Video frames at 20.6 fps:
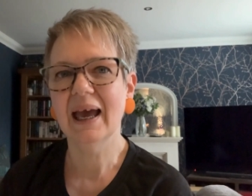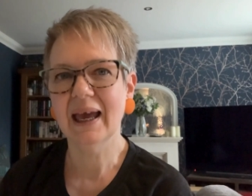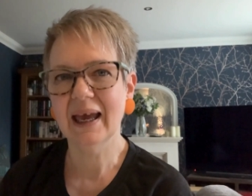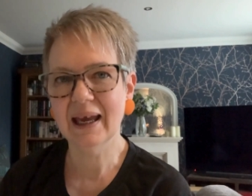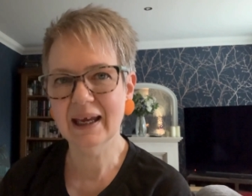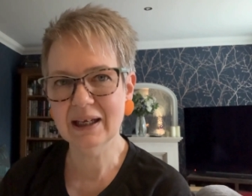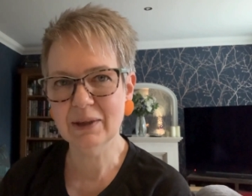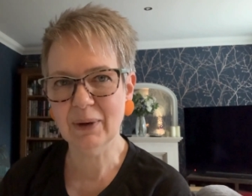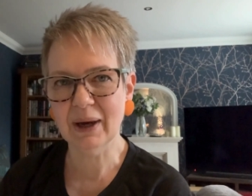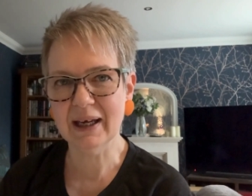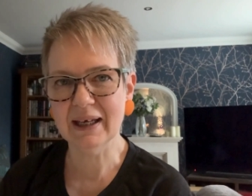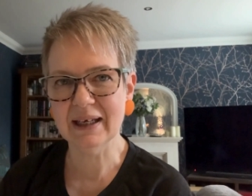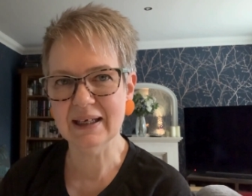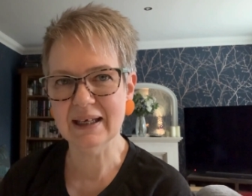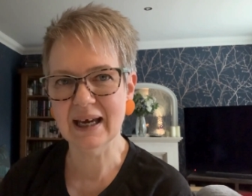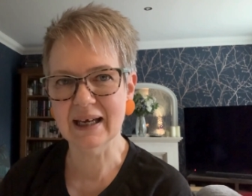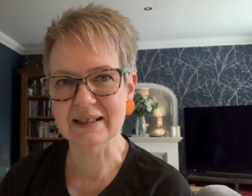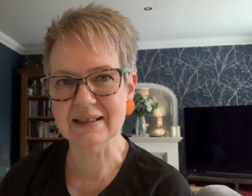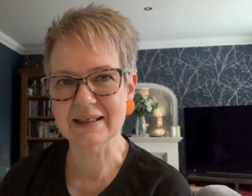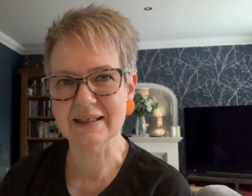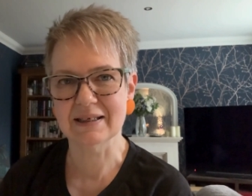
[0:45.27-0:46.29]
Anyway,
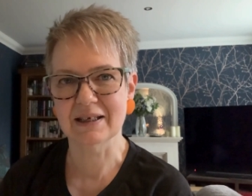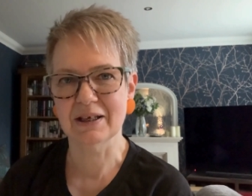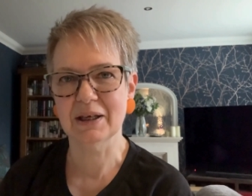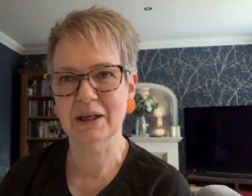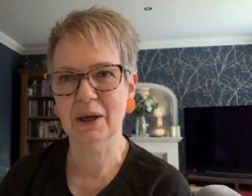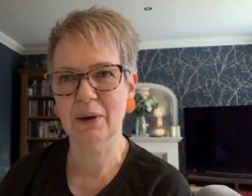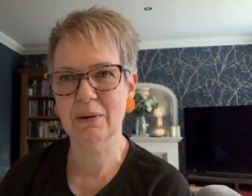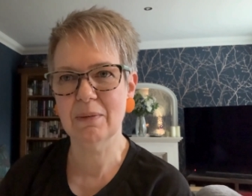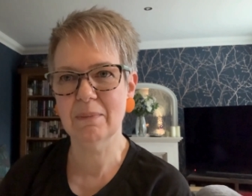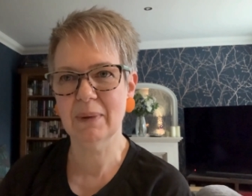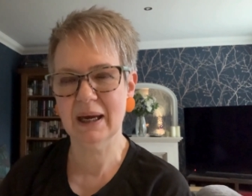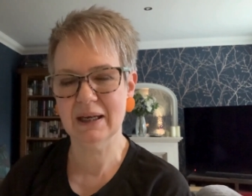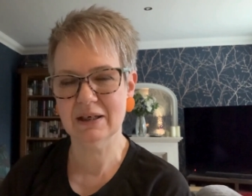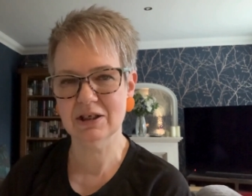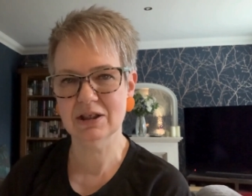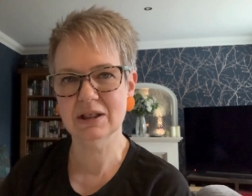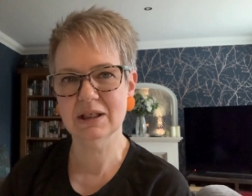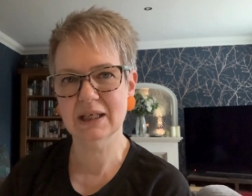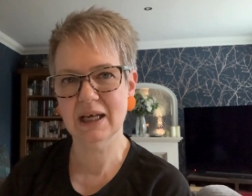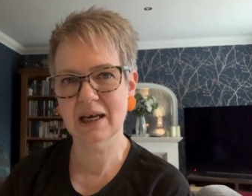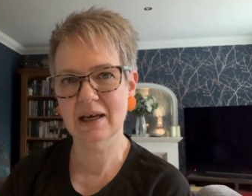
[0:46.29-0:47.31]
yes, going back to
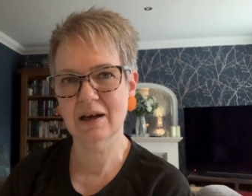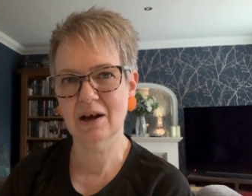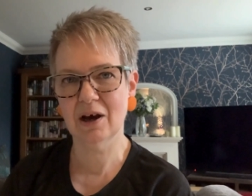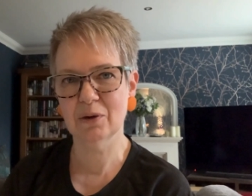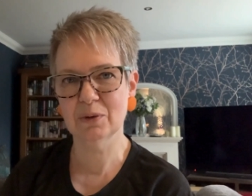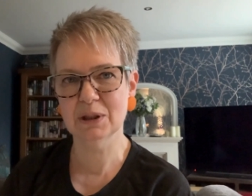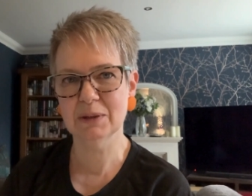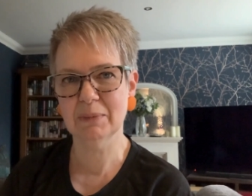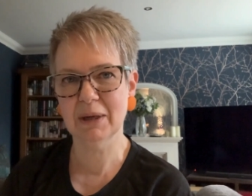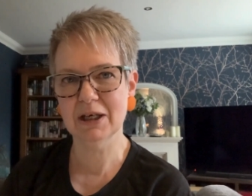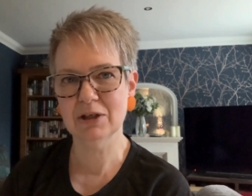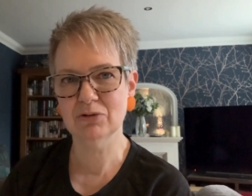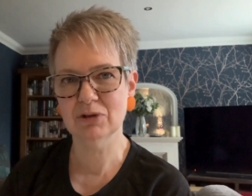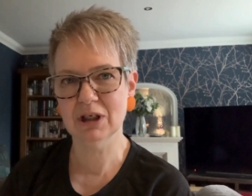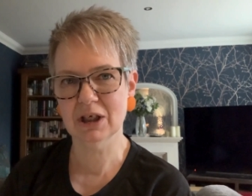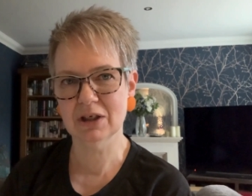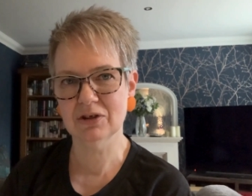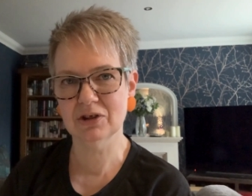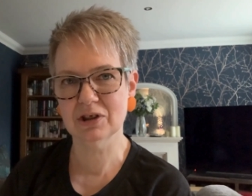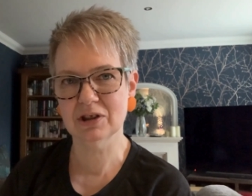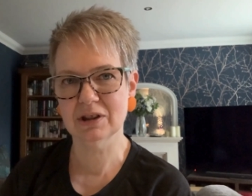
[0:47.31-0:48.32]
the day I was made
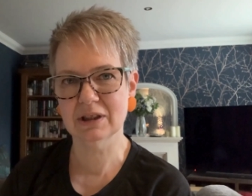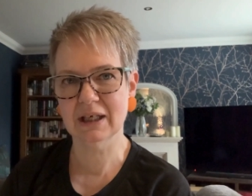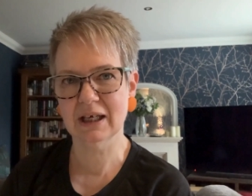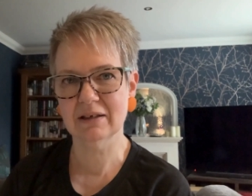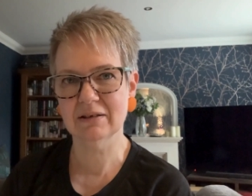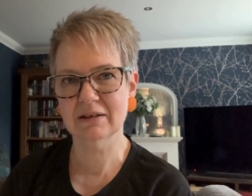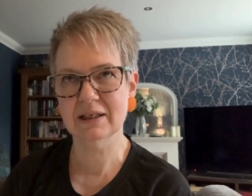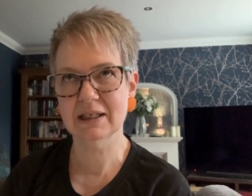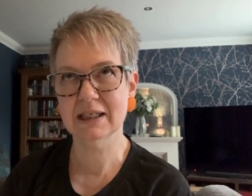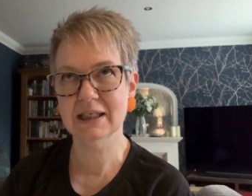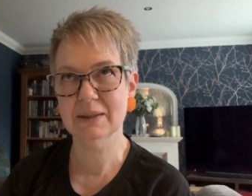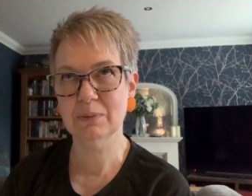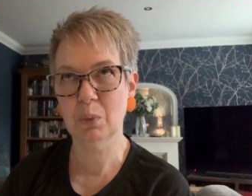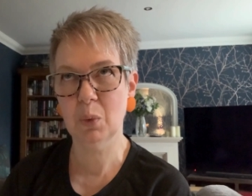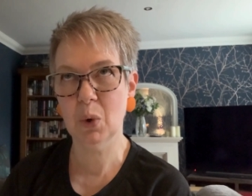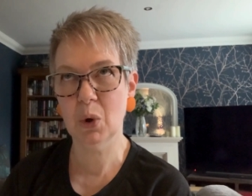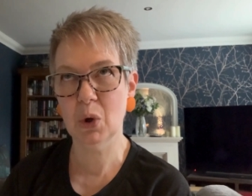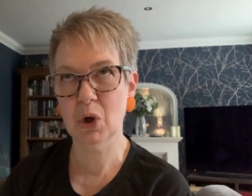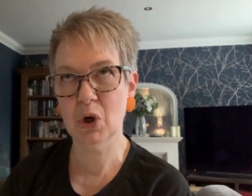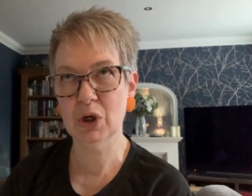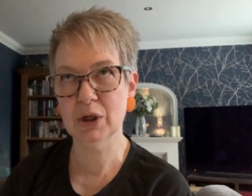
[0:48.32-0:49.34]
redundant. Now, this
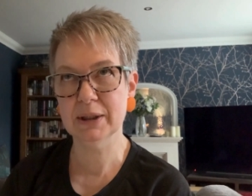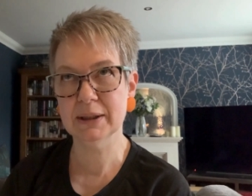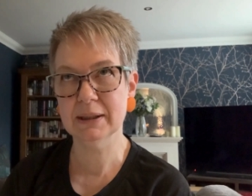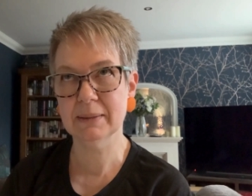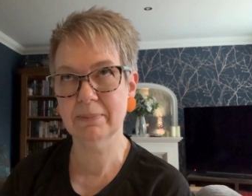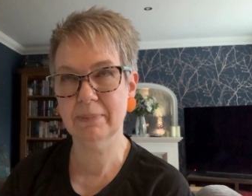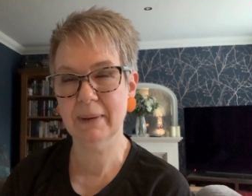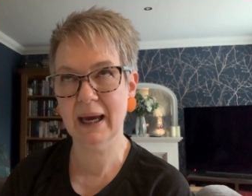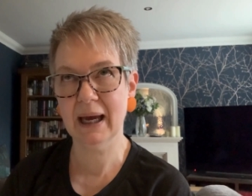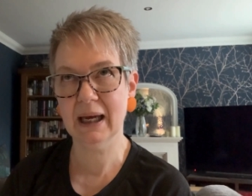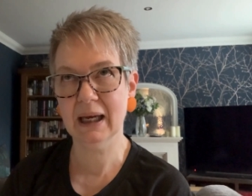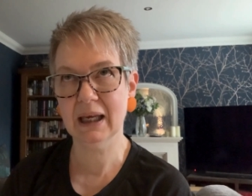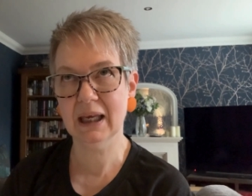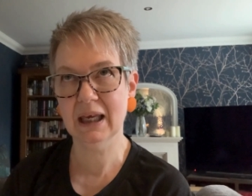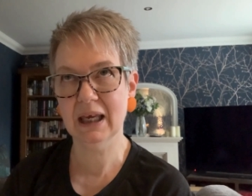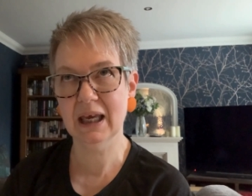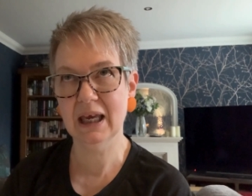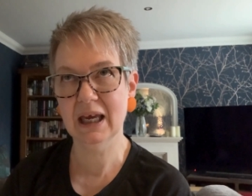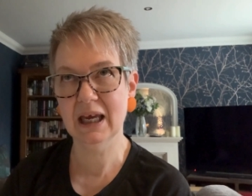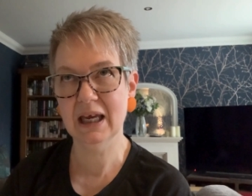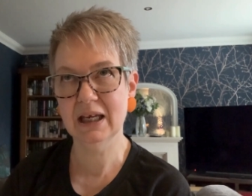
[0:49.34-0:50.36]
was back
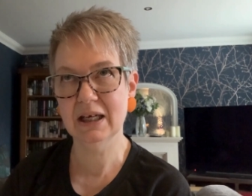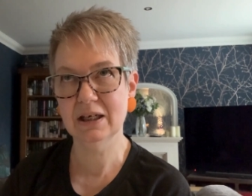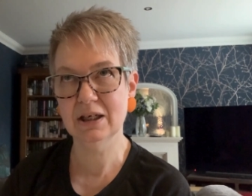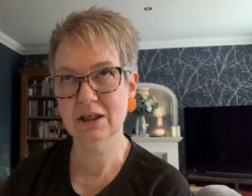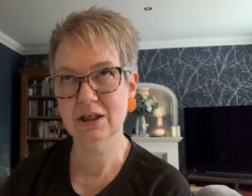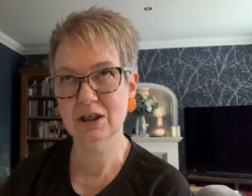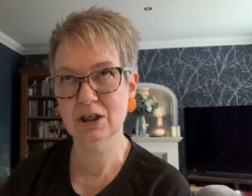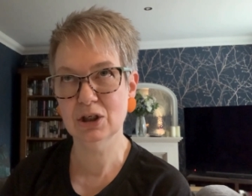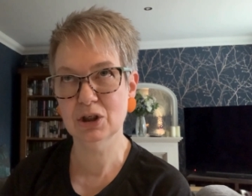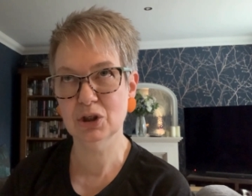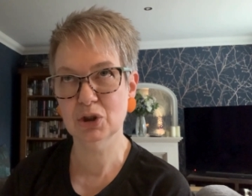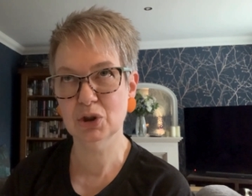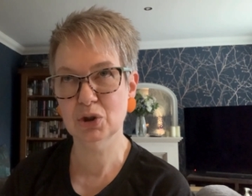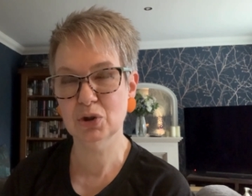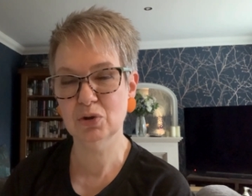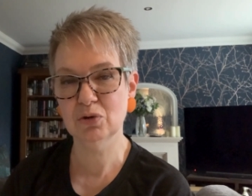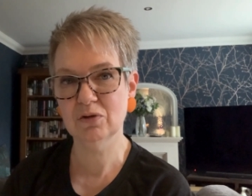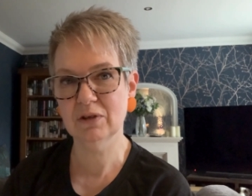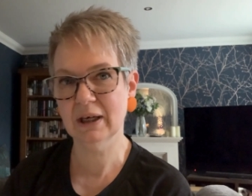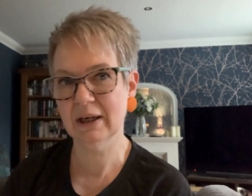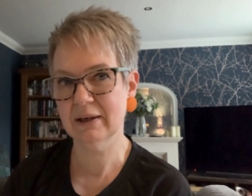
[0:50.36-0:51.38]
in
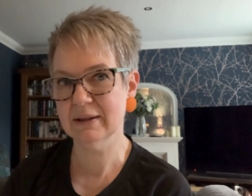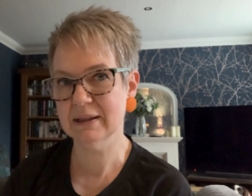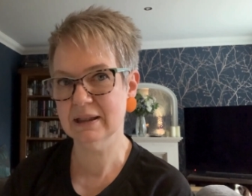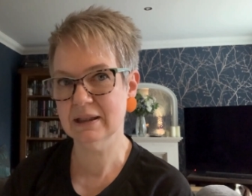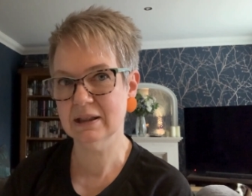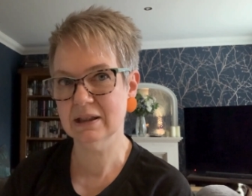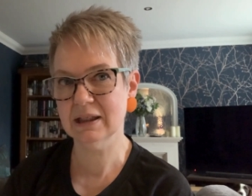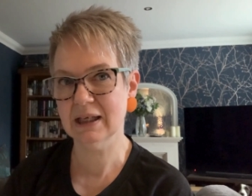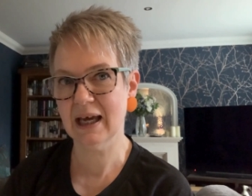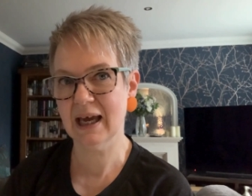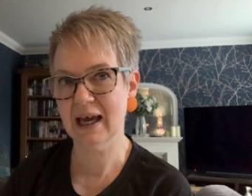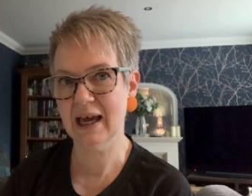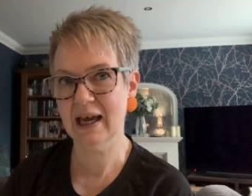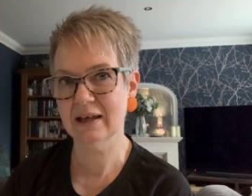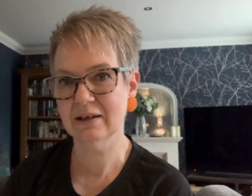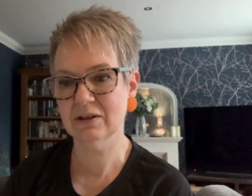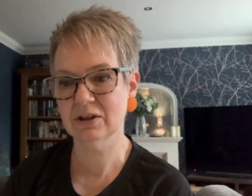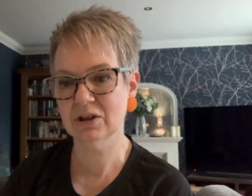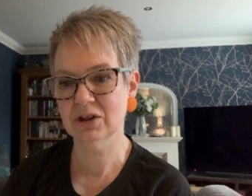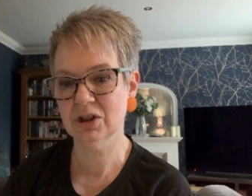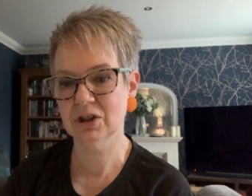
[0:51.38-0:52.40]

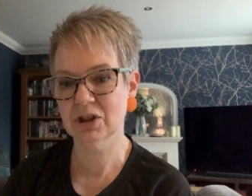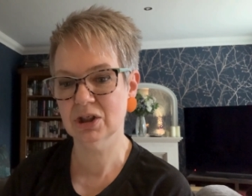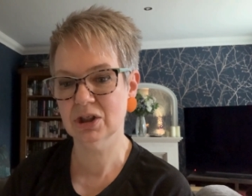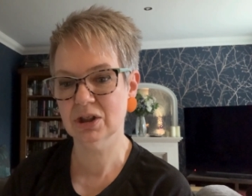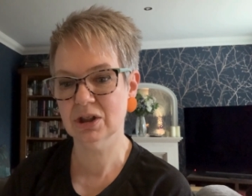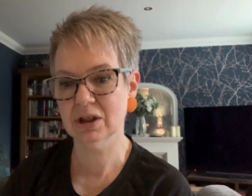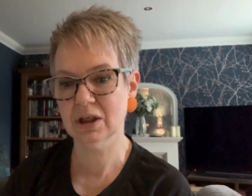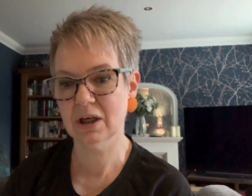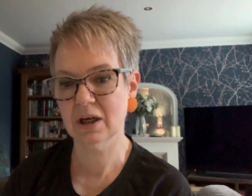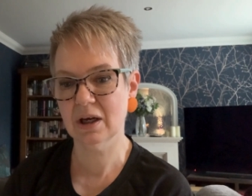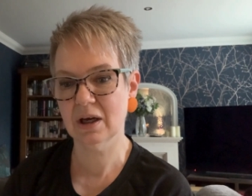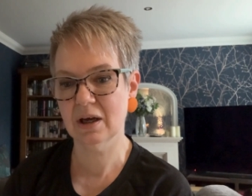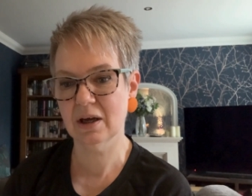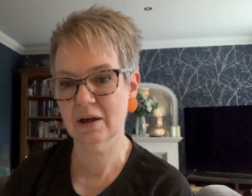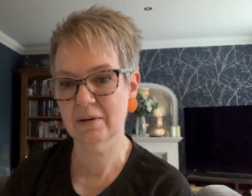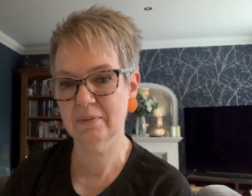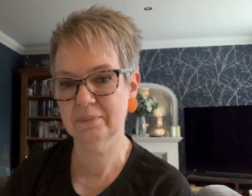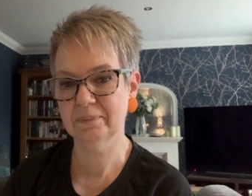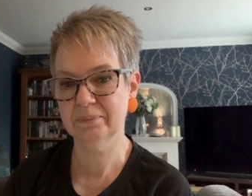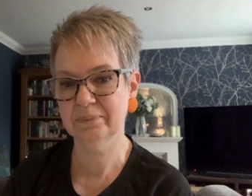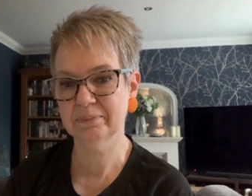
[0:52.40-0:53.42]

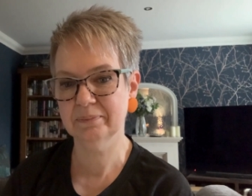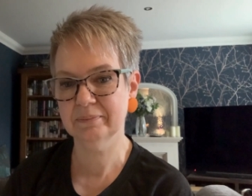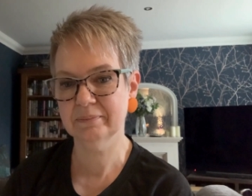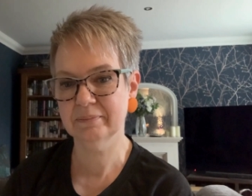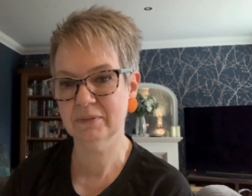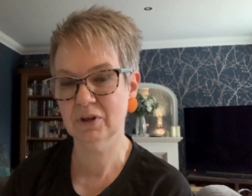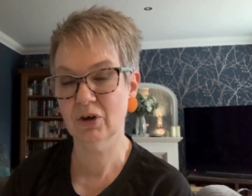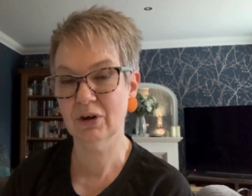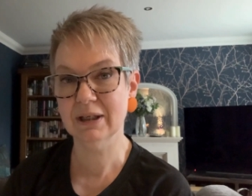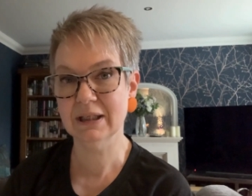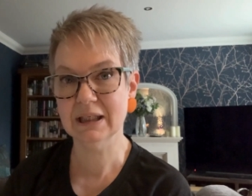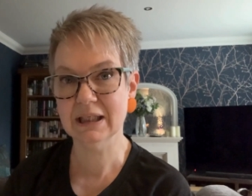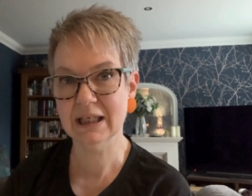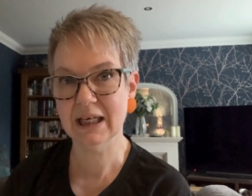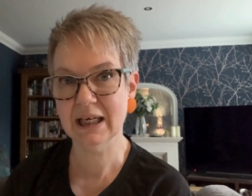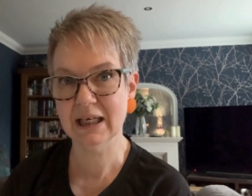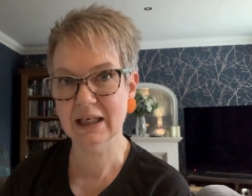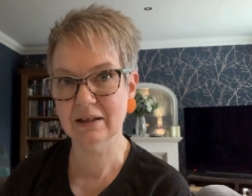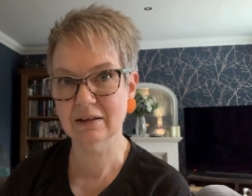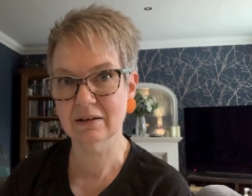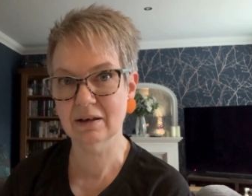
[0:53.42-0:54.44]

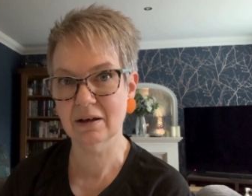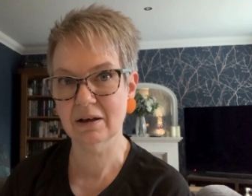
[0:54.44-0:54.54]
2019.